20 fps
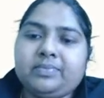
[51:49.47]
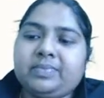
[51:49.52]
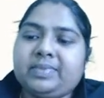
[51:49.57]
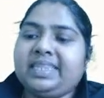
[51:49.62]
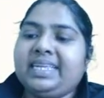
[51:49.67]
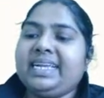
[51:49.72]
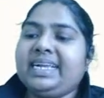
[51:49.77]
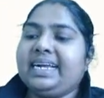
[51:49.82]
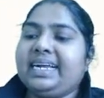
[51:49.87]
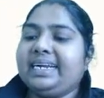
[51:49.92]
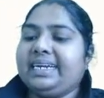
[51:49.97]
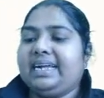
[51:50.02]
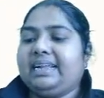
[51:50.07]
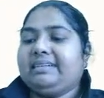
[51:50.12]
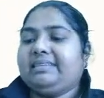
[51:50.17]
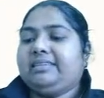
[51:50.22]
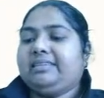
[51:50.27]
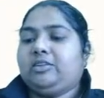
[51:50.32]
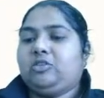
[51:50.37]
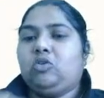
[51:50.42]
Think and
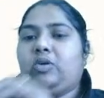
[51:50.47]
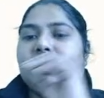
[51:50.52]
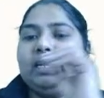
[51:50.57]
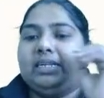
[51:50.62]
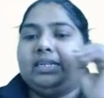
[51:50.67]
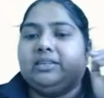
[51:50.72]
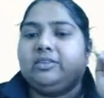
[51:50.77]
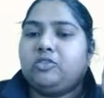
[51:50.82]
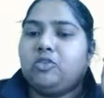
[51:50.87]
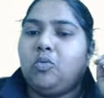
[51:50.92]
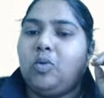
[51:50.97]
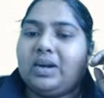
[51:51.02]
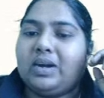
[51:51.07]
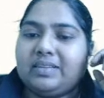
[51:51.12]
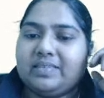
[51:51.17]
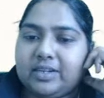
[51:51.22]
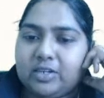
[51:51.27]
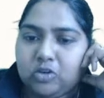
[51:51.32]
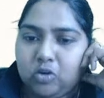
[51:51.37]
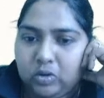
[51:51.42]
answer, no hurry. So what is
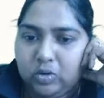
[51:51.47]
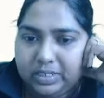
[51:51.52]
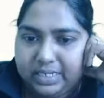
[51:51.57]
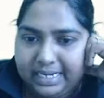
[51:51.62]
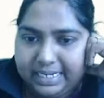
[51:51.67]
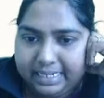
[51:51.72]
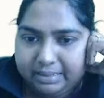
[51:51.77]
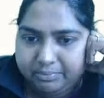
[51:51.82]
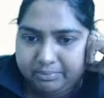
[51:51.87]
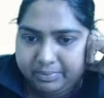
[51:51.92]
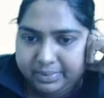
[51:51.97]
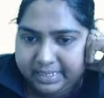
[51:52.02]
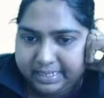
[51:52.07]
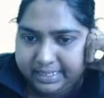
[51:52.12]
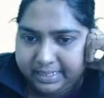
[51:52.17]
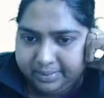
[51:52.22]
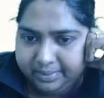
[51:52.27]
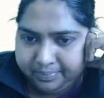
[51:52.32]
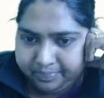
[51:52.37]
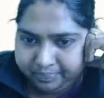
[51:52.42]
the total
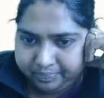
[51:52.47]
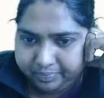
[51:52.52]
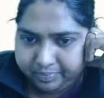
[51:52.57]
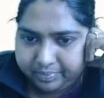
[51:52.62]
number?